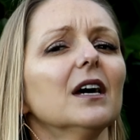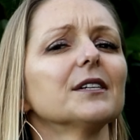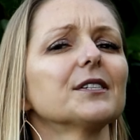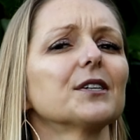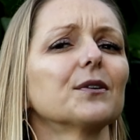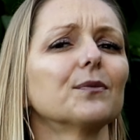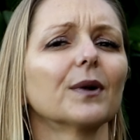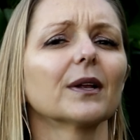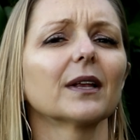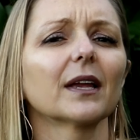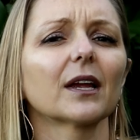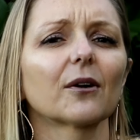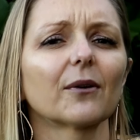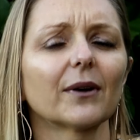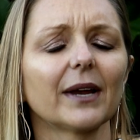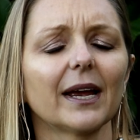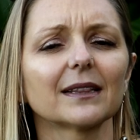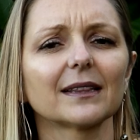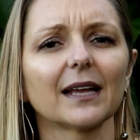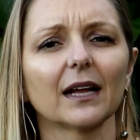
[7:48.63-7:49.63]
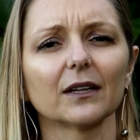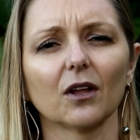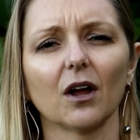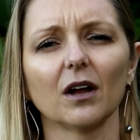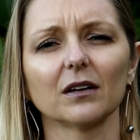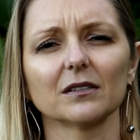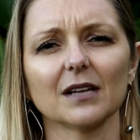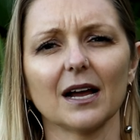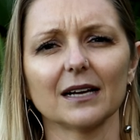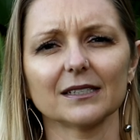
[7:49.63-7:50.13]
to really create that
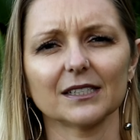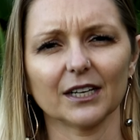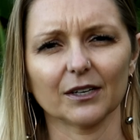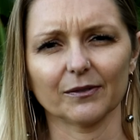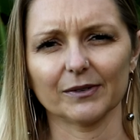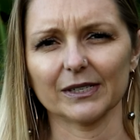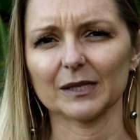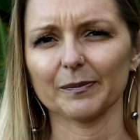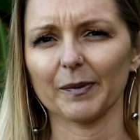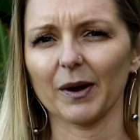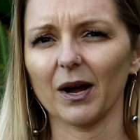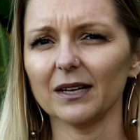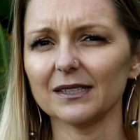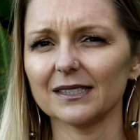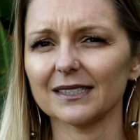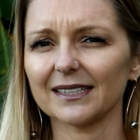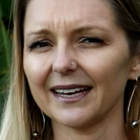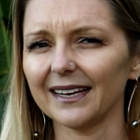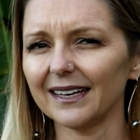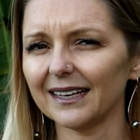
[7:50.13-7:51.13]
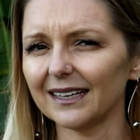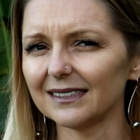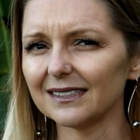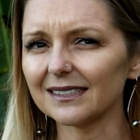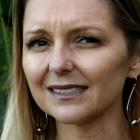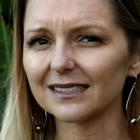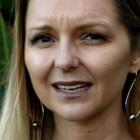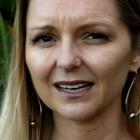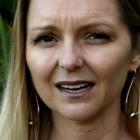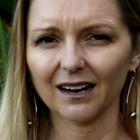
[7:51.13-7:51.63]
long-lasting response and
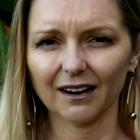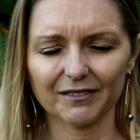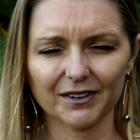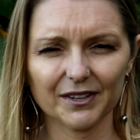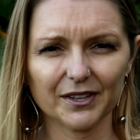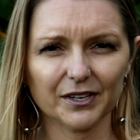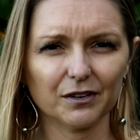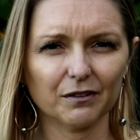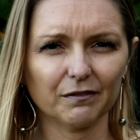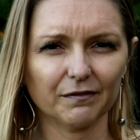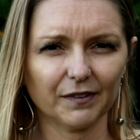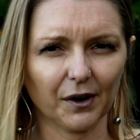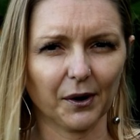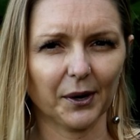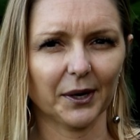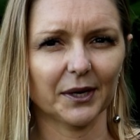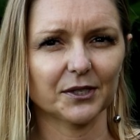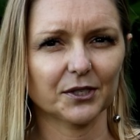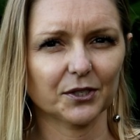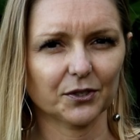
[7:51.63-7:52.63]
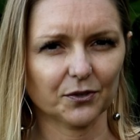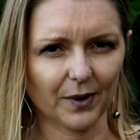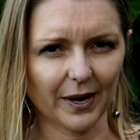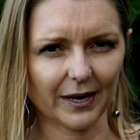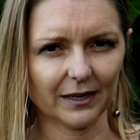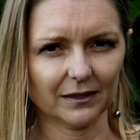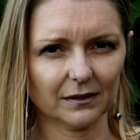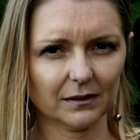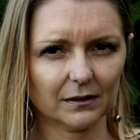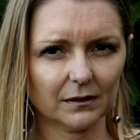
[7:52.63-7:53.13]
to cover the new variant
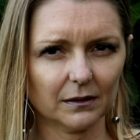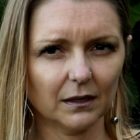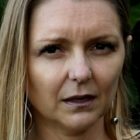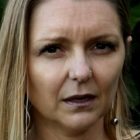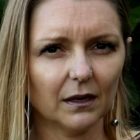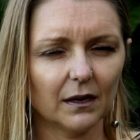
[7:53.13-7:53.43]
strains.